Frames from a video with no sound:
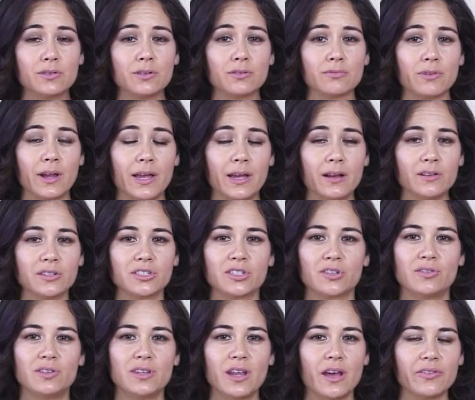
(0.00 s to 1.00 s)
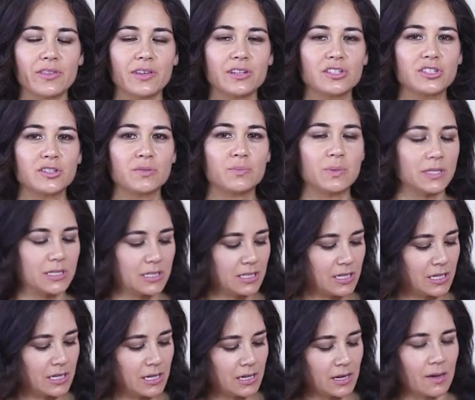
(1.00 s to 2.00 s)
the rail, so nothing should be
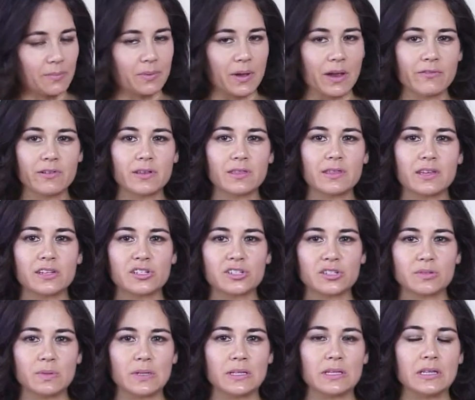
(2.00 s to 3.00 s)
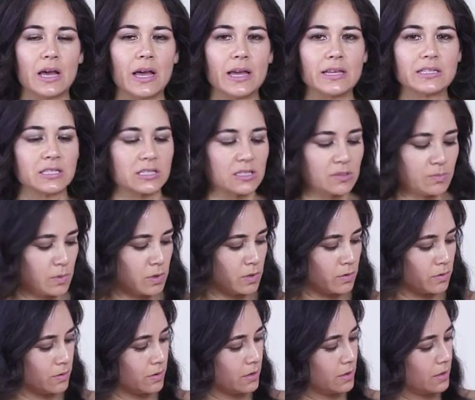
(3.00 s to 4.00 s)
sticking up. Everything should be nice and smooth.